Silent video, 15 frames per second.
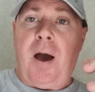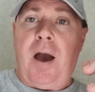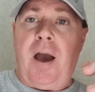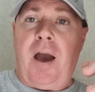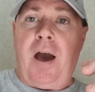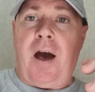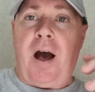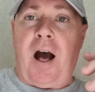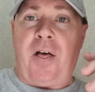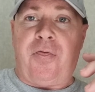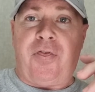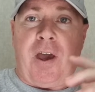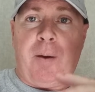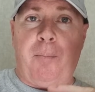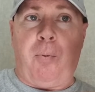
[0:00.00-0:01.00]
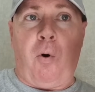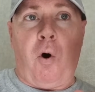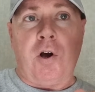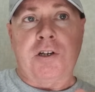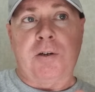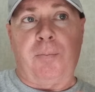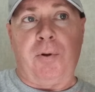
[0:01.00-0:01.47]
I think
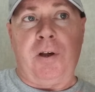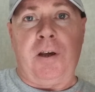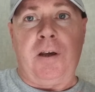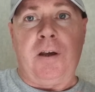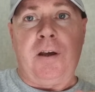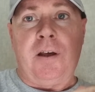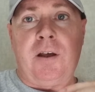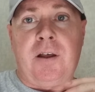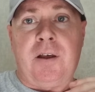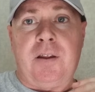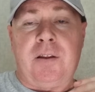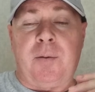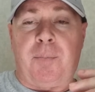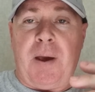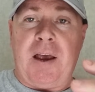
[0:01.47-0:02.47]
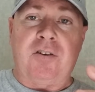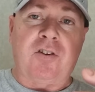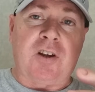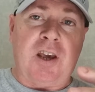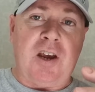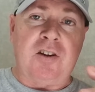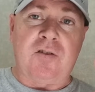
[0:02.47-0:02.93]
possibly the best
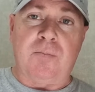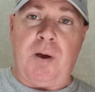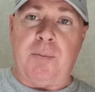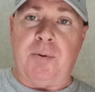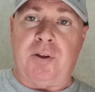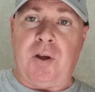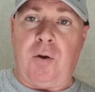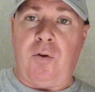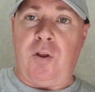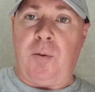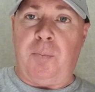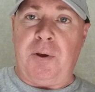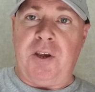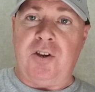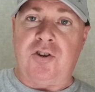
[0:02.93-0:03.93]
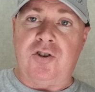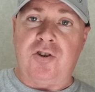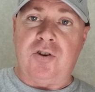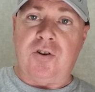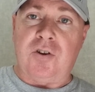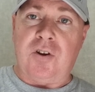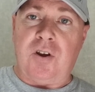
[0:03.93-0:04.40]
location might be down at the beach.
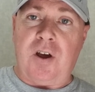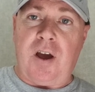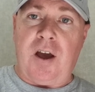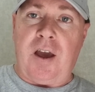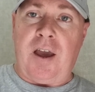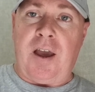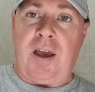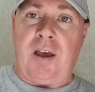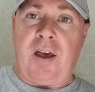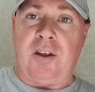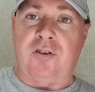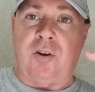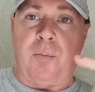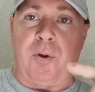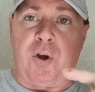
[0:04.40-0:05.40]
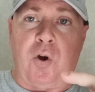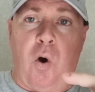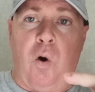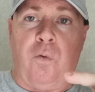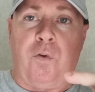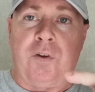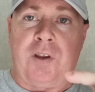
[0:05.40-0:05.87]
At some of the
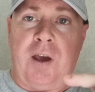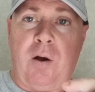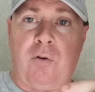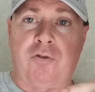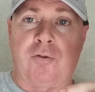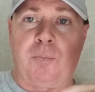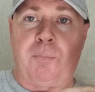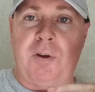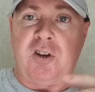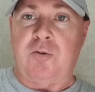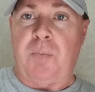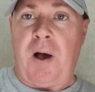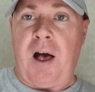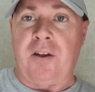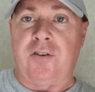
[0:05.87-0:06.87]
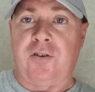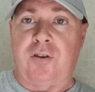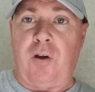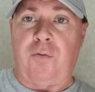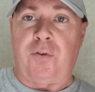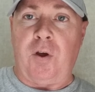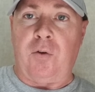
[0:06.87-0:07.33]
golf hotels, some beach bars and
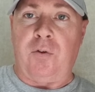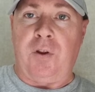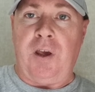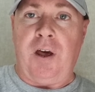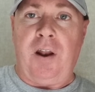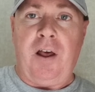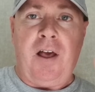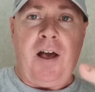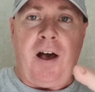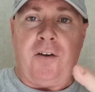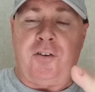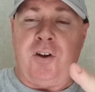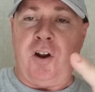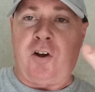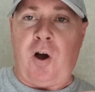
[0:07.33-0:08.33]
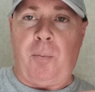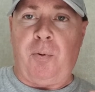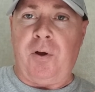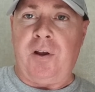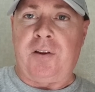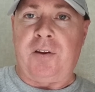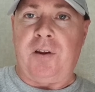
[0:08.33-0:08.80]
stuff down there. I've seen a
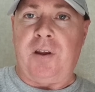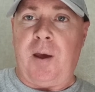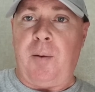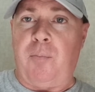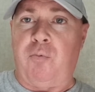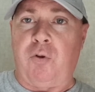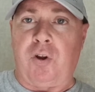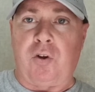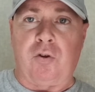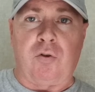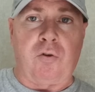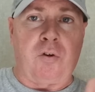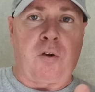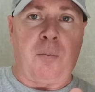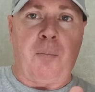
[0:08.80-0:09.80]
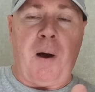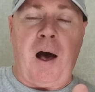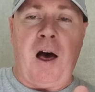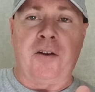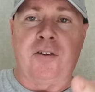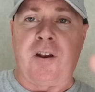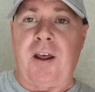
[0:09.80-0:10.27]
couple of really good looking
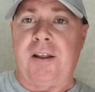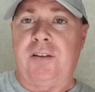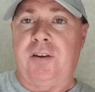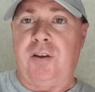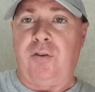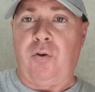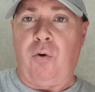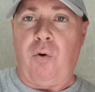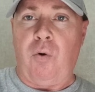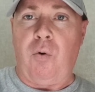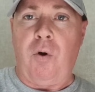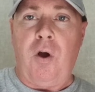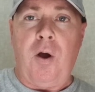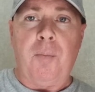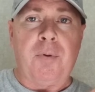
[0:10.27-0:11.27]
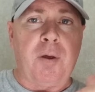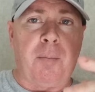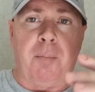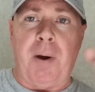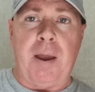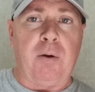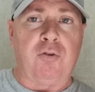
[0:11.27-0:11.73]
bars, the 19th hole, but they're
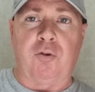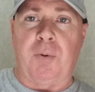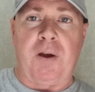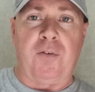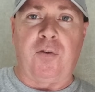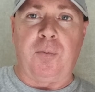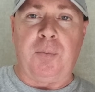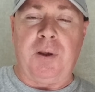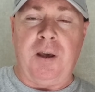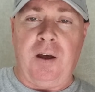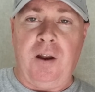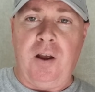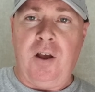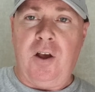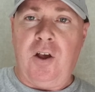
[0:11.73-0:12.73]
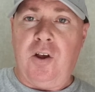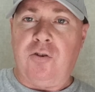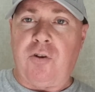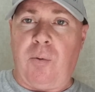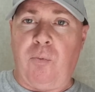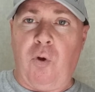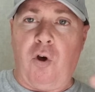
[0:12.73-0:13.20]
miles away from here.
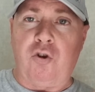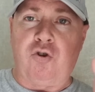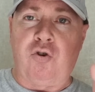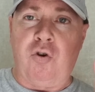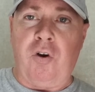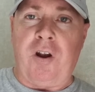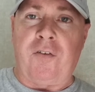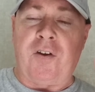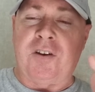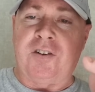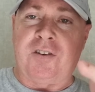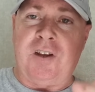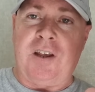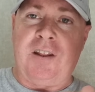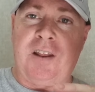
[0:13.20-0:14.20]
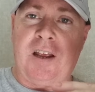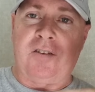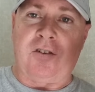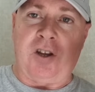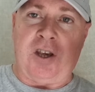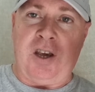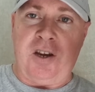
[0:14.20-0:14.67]
So I'm not sure if I'd stay in
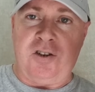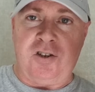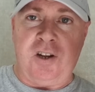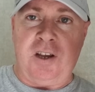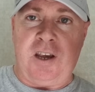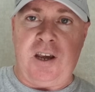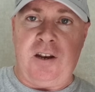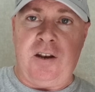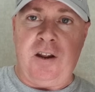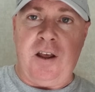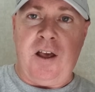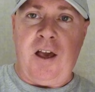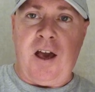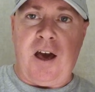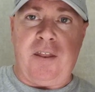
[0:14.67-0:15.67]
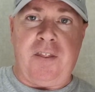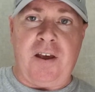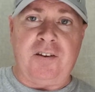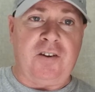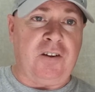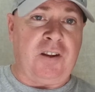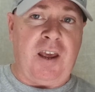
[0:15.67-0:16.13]
this location again. And
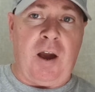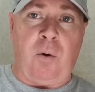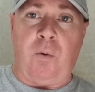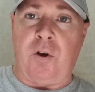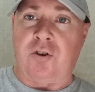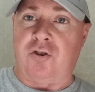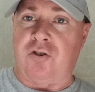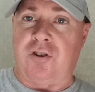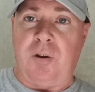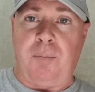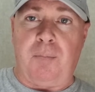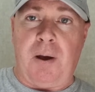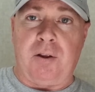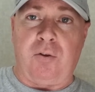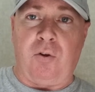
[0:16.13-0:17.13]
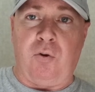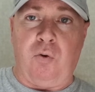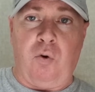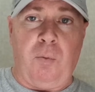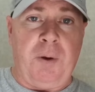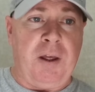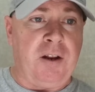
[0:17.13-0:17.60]
this hotel is just in the middle of
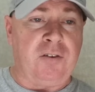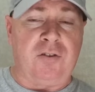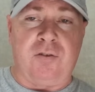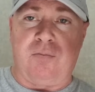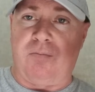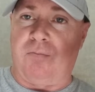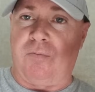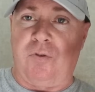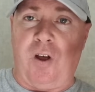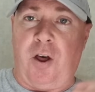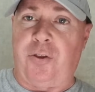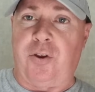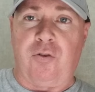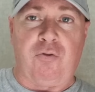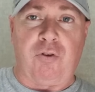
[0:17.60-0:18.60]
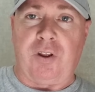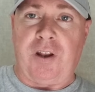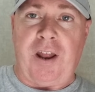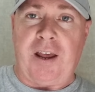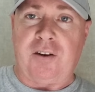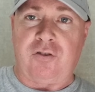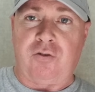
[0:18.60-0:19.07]
nowhere. It's nothing really
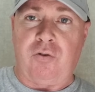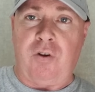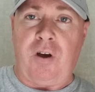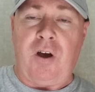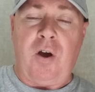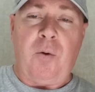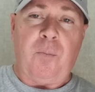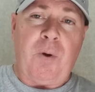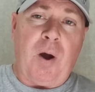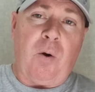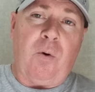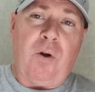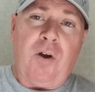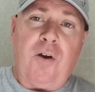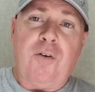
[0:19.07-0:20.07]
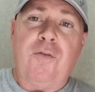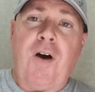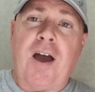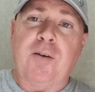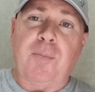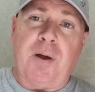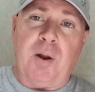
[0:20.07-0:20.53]
next to it. Well,
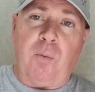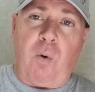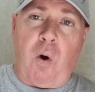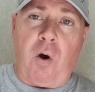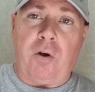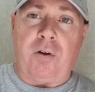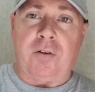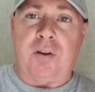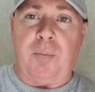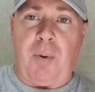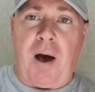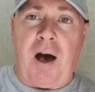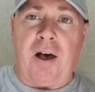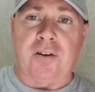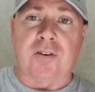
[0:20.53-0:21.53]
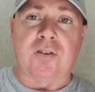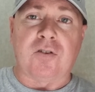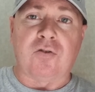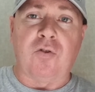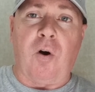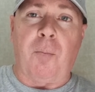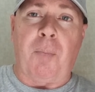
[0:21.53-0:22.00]
5 minute walk to bars.
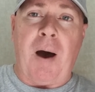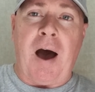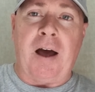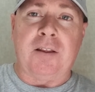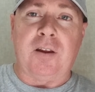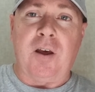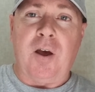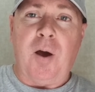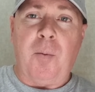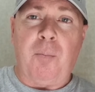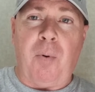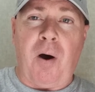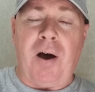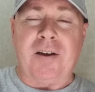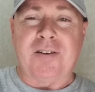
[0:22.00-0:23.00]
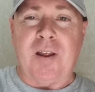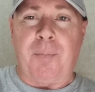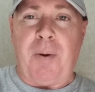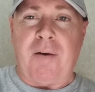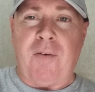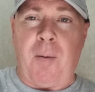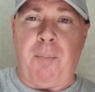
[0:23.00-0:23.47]
It's not bad, but it's in a
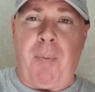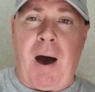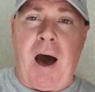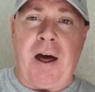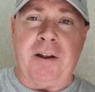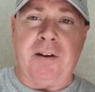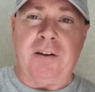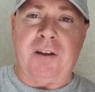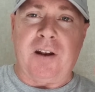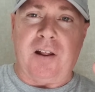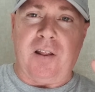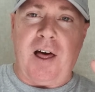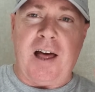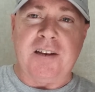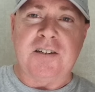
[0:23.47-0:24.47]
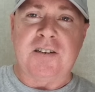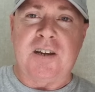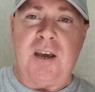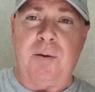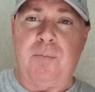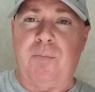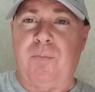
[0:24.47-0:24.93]
bit of a barren kind of
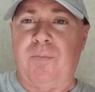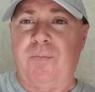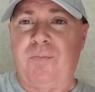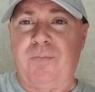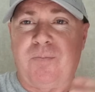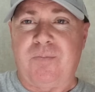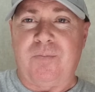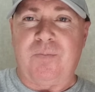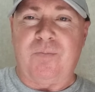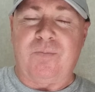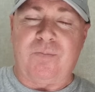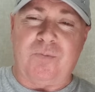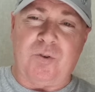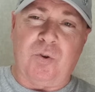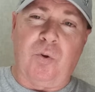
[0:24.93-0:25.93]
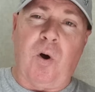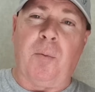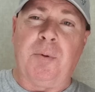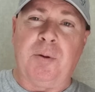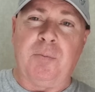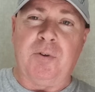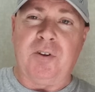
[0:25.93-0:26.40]
landscape. You know what I
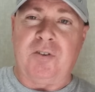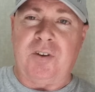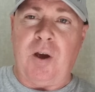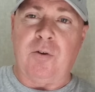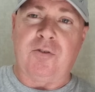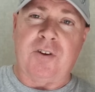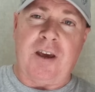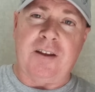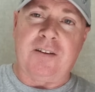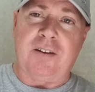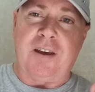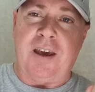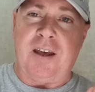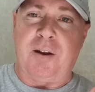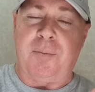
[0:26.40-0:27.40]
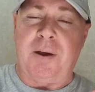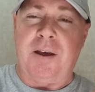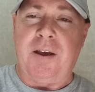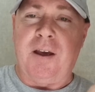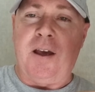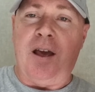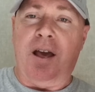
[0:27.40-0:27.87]
mean when you see outside, anyway.
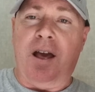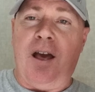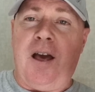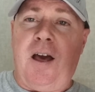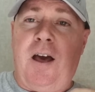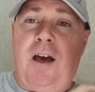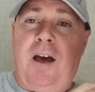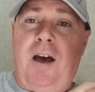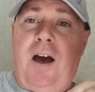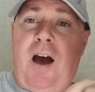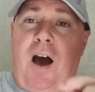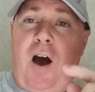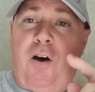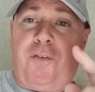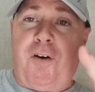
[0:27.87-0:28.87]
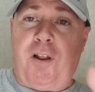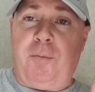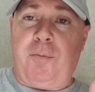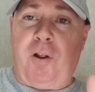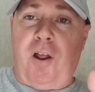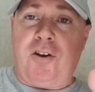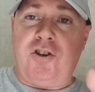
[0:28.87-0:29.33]
I
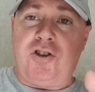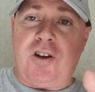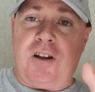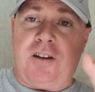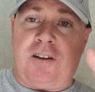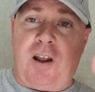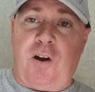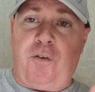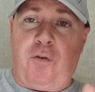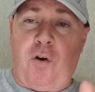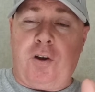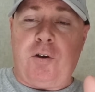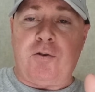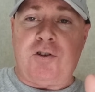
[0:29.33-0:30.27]
filmed the lunch and the dinner for you. You'll